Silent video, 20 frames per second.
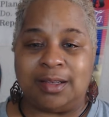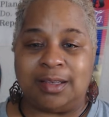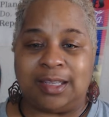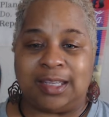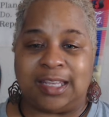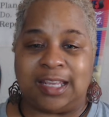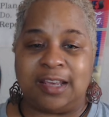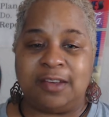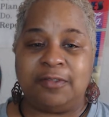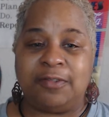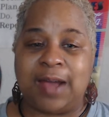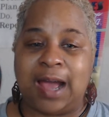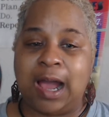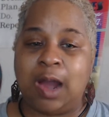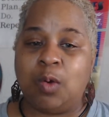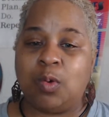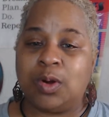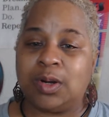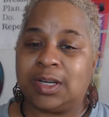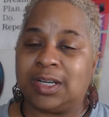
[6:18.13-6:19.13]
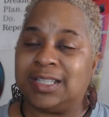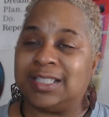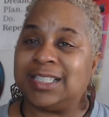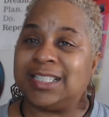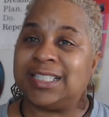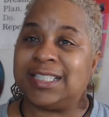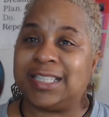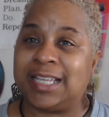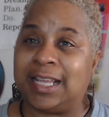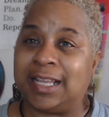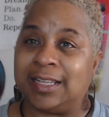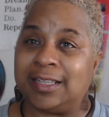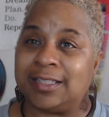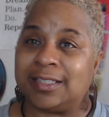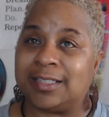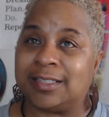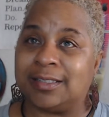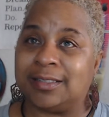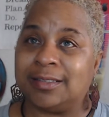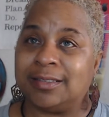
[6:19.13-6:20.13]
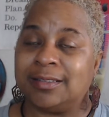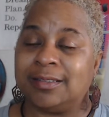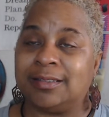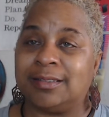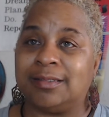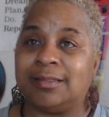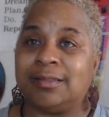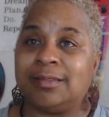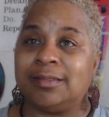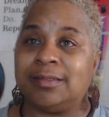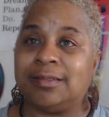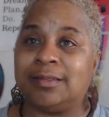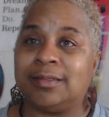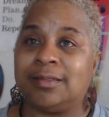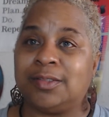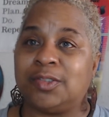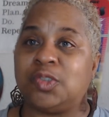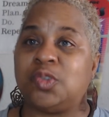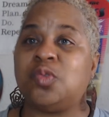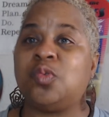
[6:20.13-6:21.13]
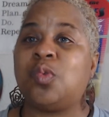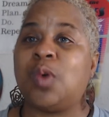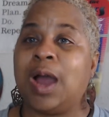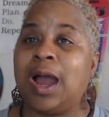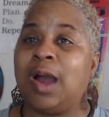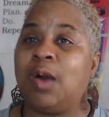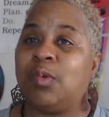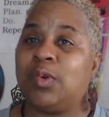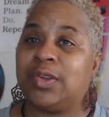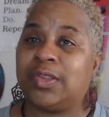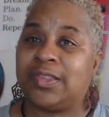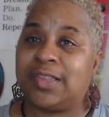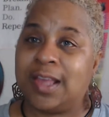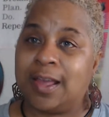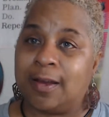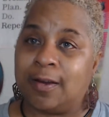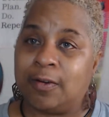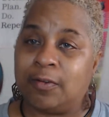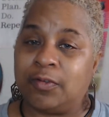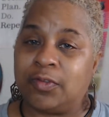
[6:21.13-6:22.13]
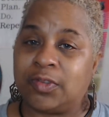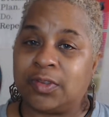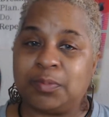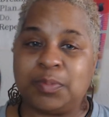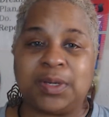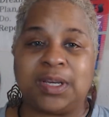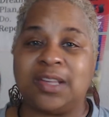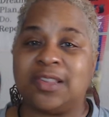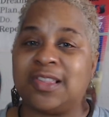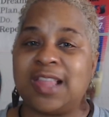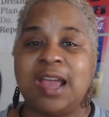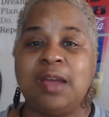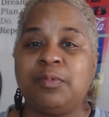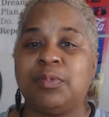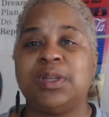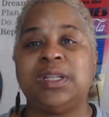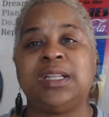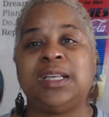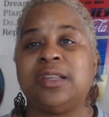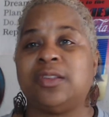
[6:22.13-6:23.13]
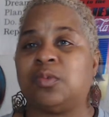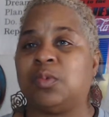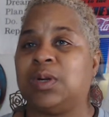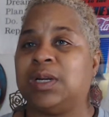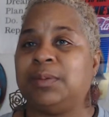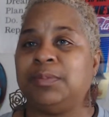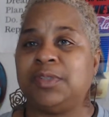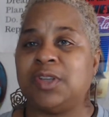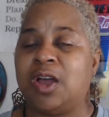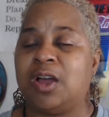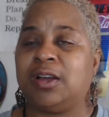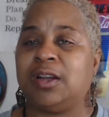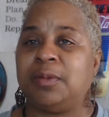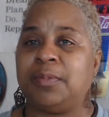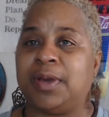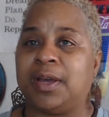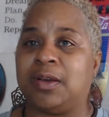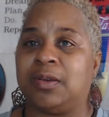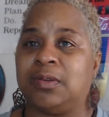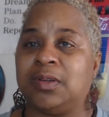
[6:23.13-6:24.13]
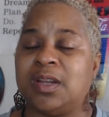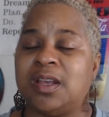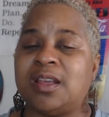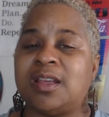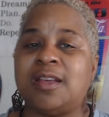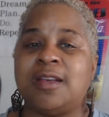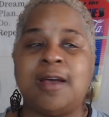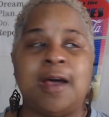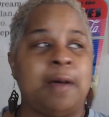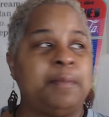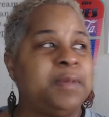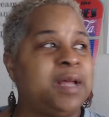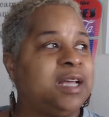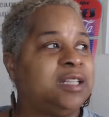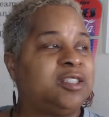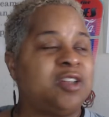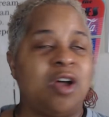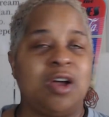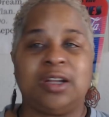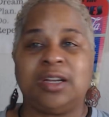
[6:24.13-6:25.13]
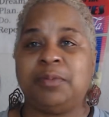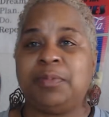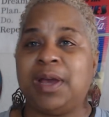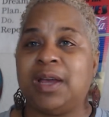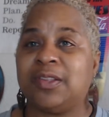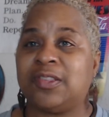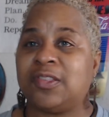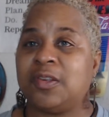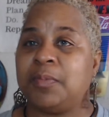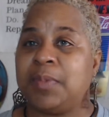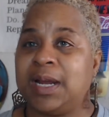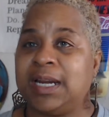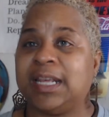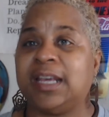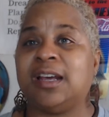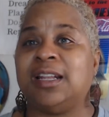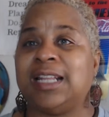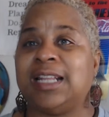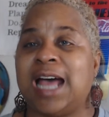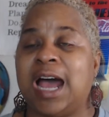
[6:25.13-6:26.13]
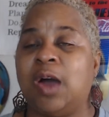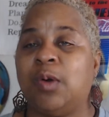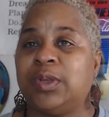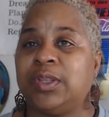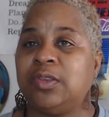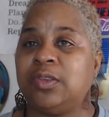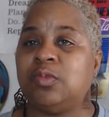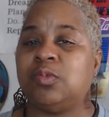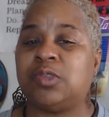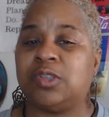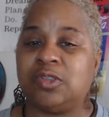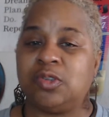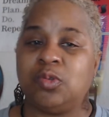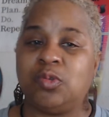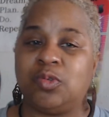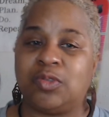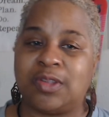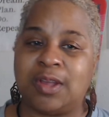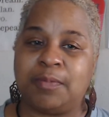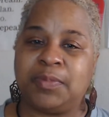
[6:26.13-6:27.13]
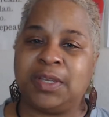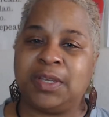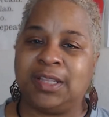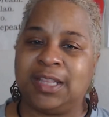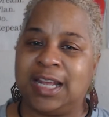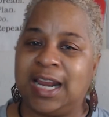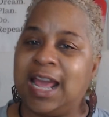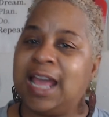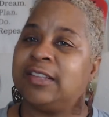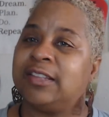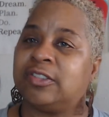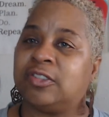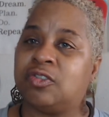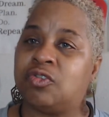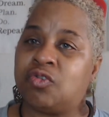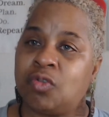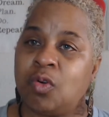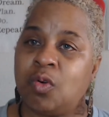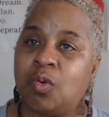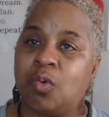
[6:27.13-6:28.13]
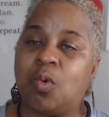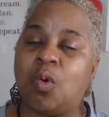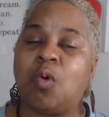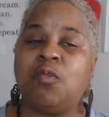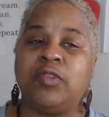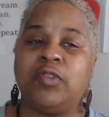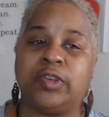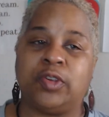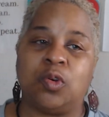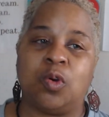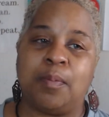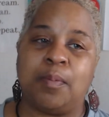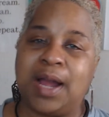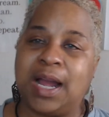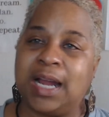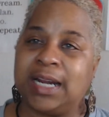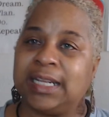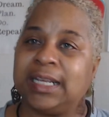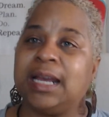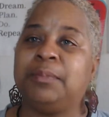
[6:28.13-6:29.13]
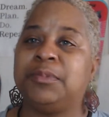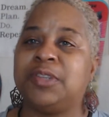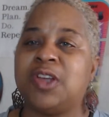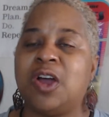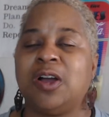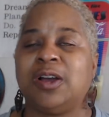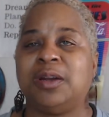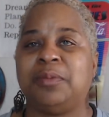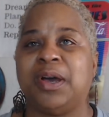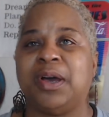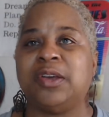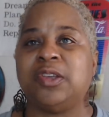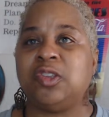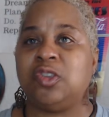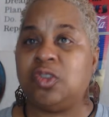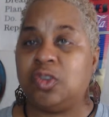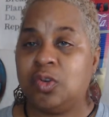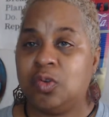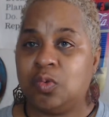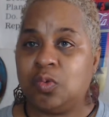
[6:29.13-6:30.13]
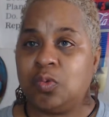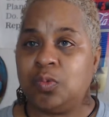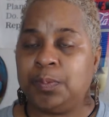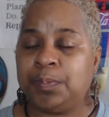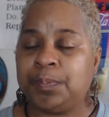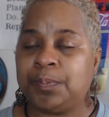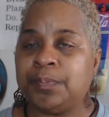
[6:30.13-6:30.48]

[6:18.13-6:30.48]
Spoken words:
give our consent to ourselves, because that really is what I'm talking about. I'm not talking about somebody allowing you to do something that has control over your body. I'm talking about you